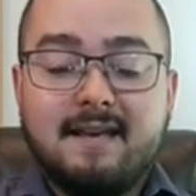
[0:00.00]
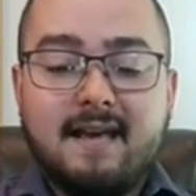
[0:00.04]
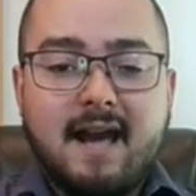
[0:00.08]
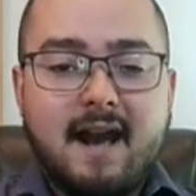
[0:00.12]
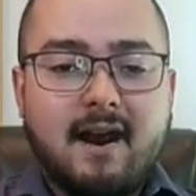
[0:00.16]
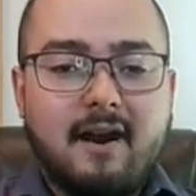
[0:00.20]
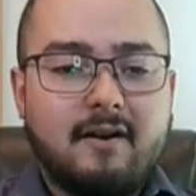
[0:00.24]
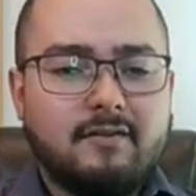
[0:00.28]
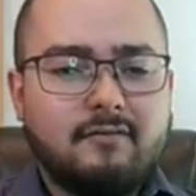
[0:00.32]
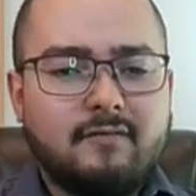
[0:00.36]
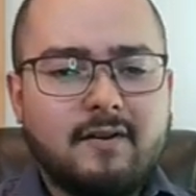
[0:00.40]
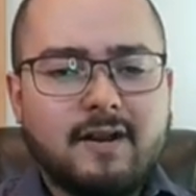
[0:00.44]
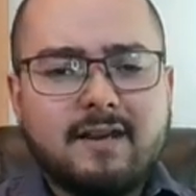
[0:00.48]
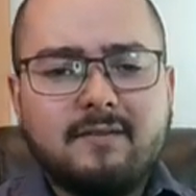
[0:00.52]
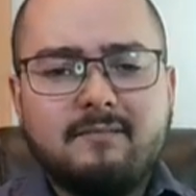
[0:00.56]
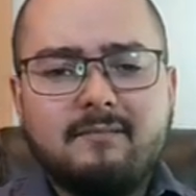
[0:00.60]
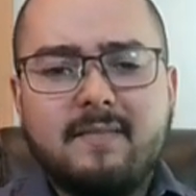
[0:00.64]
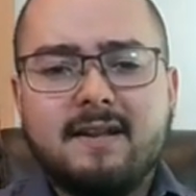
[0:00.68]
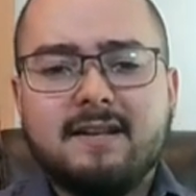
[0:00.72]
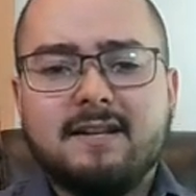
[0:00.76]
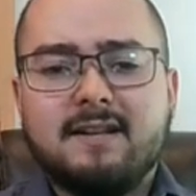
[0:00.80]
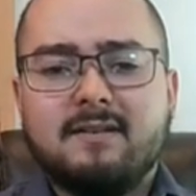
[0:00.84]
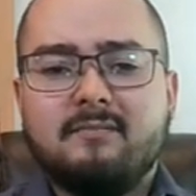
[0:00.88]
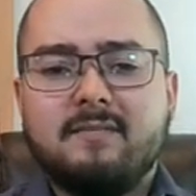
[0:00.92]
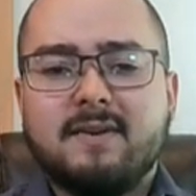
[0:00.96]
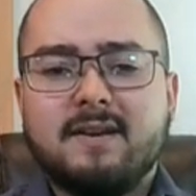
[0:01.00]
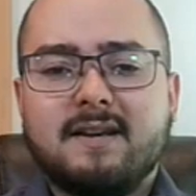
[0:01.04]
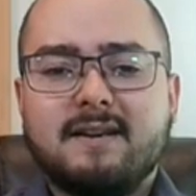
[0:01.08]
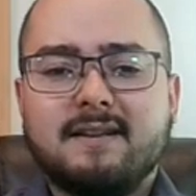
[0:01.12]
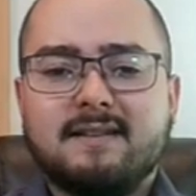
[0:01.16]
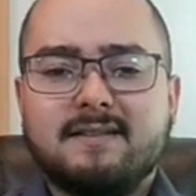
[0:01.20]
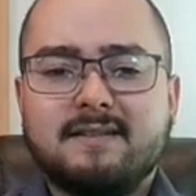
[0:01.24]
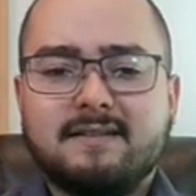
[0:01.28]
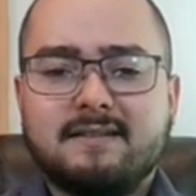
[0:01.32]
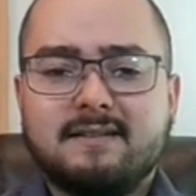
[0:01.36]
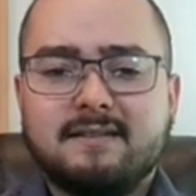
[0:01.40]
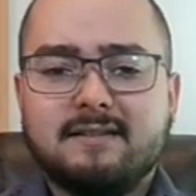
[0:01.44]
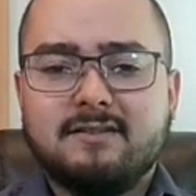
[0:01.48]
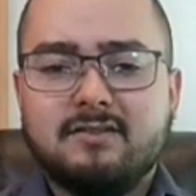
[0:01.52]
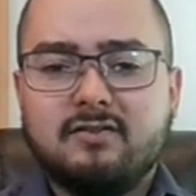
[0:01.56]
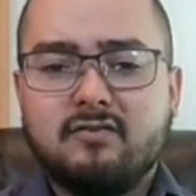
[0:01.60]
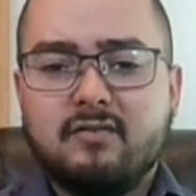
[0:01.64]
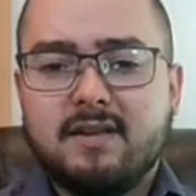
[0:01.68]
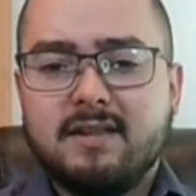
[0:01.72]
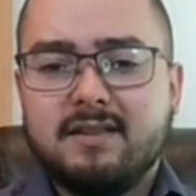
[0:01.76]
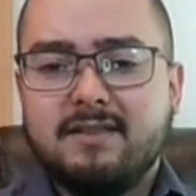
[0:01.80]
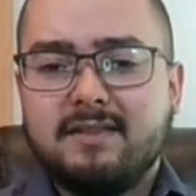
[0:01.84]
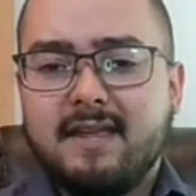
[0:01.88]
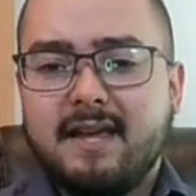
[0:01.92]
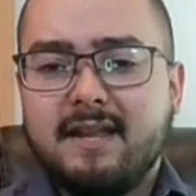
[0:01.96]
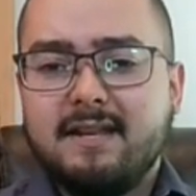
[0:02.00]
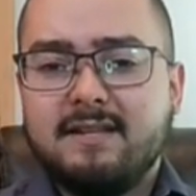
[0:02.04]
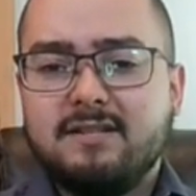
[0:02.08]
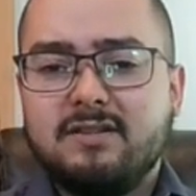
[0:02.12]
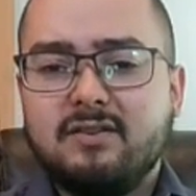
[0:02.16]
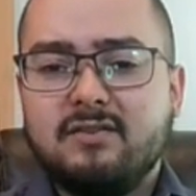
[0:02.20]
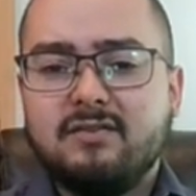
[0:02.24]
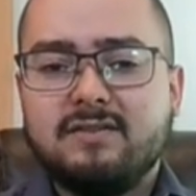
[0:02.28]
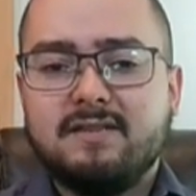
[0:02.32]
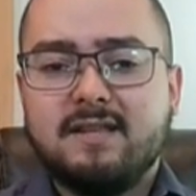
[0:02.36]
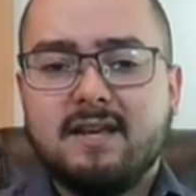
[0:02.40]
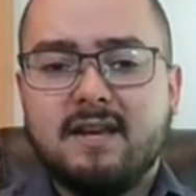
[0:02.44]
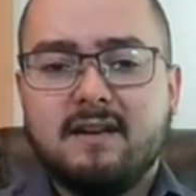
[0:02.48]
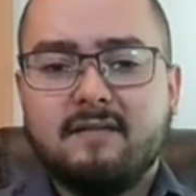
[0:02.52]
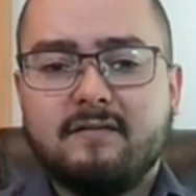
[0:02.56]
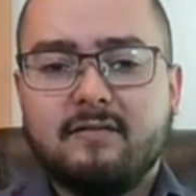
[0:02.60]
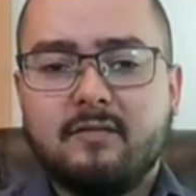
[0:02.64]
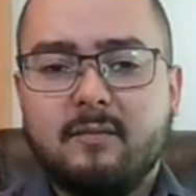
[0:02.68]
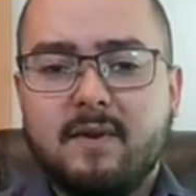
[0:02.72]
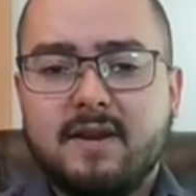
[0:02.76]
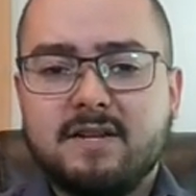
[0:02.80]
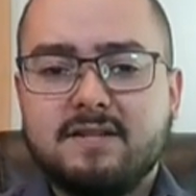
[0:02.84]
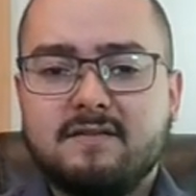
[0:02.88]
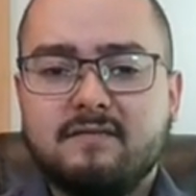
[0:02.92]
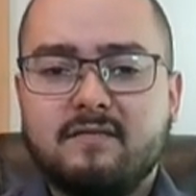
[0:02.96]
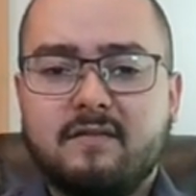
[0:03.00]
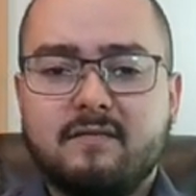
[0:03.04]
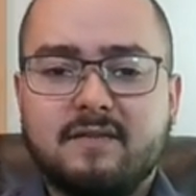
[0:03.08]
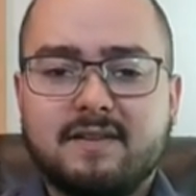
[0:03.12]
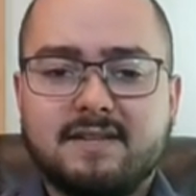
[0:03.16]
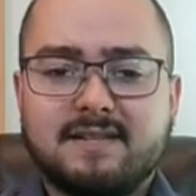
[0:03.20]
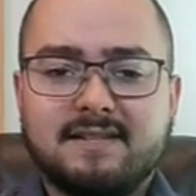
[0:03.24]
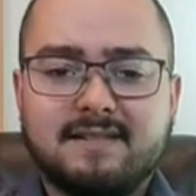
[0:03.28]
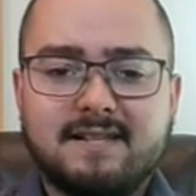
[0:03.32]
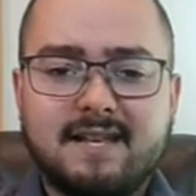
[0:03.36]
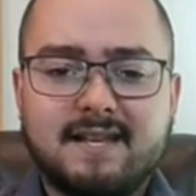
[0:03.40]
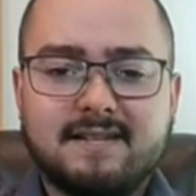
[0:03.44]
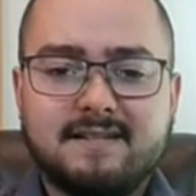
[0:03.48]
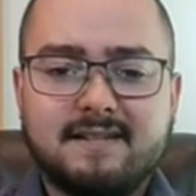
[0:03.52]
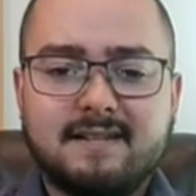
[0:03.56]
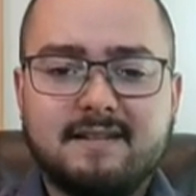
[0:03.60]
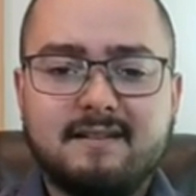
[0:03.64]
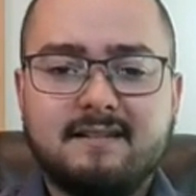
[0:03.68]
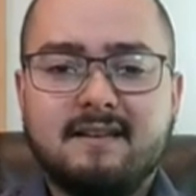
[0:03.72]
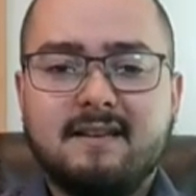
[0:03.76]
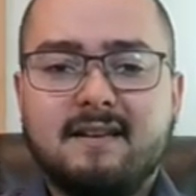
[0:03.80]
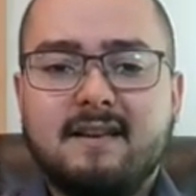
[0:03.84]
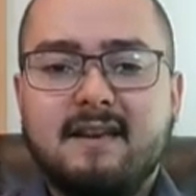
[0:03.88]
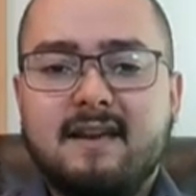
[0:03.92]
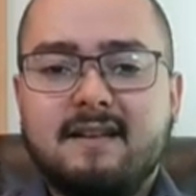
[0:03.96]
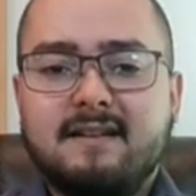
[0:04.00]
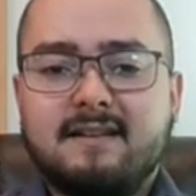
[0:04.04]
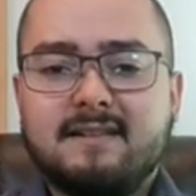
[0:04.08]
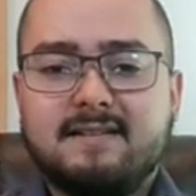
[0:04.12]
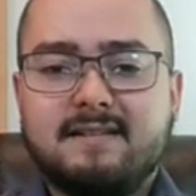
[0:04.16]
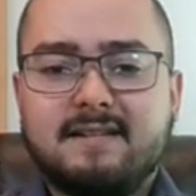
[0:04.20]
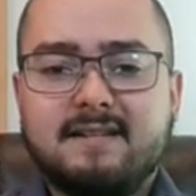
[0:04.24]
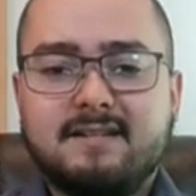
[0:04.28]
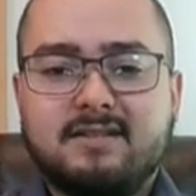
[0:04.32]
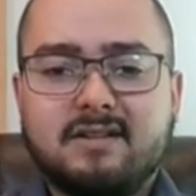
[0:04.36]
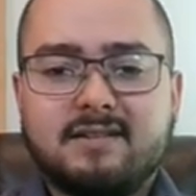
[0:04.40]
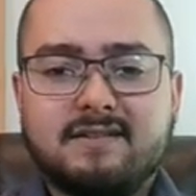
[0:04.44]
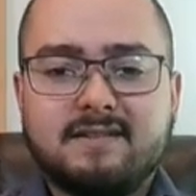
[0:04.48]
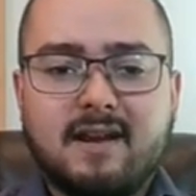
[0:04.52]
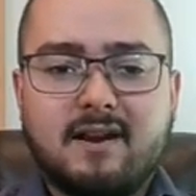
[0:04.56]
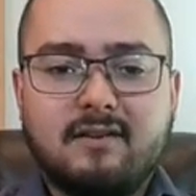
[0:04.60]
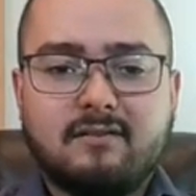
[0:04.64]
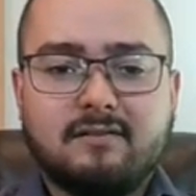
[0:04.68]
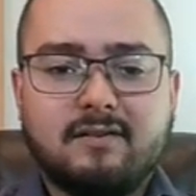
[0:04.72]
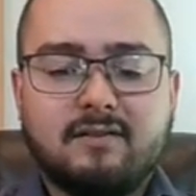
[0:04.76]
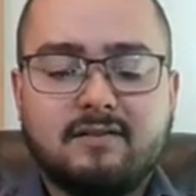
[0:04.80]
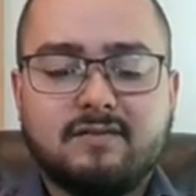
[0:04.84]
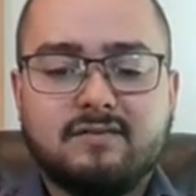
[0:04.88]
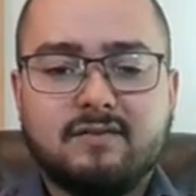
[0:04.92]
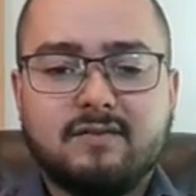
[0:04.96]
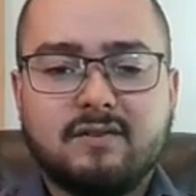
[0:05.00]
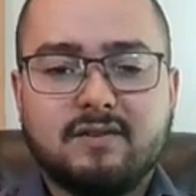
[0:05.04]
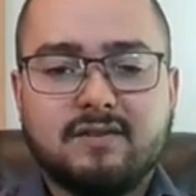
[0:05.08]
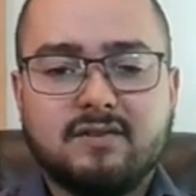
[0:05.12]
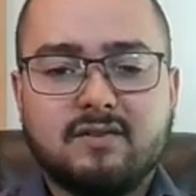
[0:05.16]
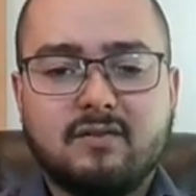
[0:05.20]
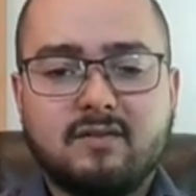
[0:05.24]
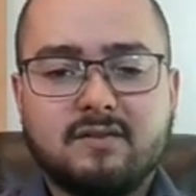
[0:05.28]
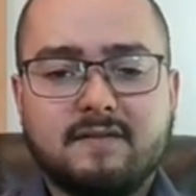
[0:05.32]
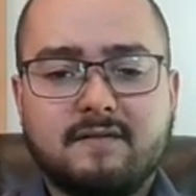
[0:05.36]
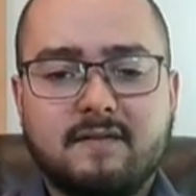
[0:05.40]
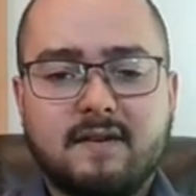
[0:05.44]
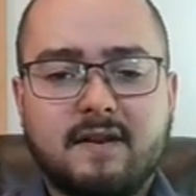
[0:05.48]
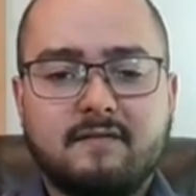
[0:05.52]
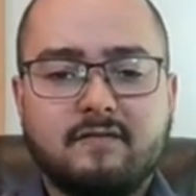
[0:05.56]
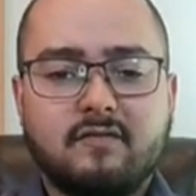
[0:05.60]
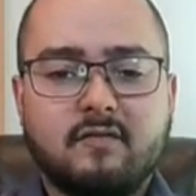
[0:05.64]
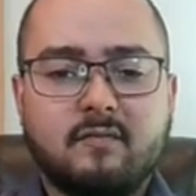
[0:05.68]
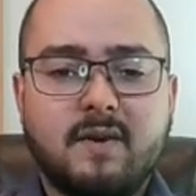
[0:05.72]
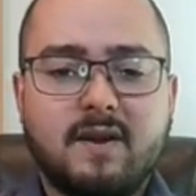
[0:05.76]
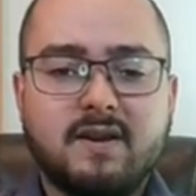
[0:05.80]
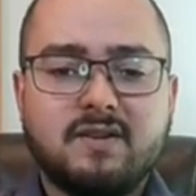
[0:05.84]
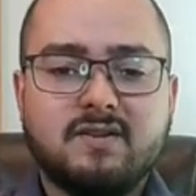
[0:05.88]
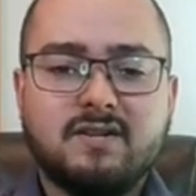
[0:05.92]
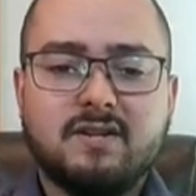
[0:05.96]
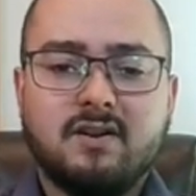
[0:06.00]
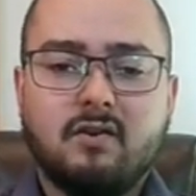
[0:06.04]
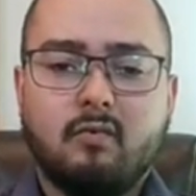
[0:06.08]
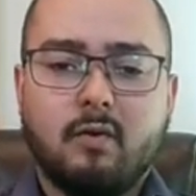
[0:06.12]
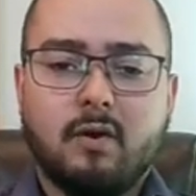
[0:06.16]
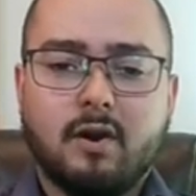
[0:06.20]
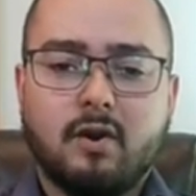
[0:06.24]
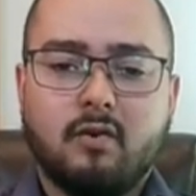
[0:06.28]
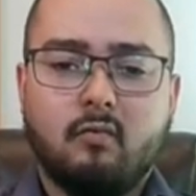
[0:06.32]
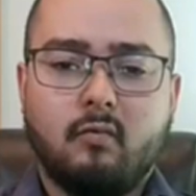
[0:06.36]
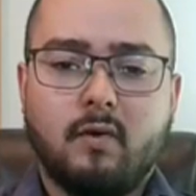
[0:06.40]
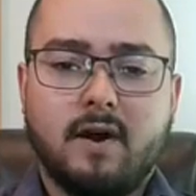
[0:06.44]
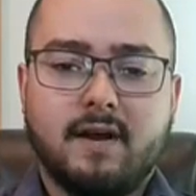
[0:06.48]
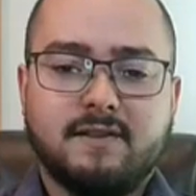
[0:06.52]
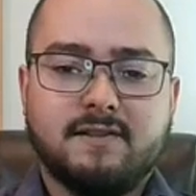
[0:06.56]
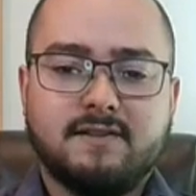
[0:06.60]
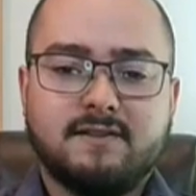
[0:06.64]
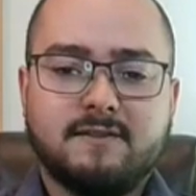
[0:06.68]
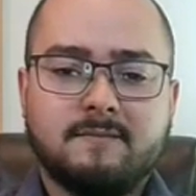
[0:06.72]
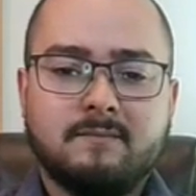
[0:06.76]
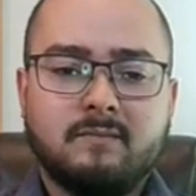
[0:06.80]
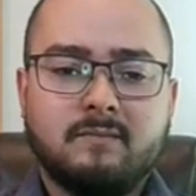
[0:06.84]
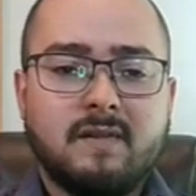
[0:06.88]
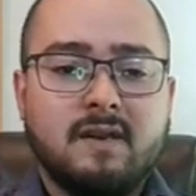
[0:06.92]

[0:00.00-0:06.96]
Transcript: I would recommend it because you can then use the information from this lesson to see just how close to the source of information a work was.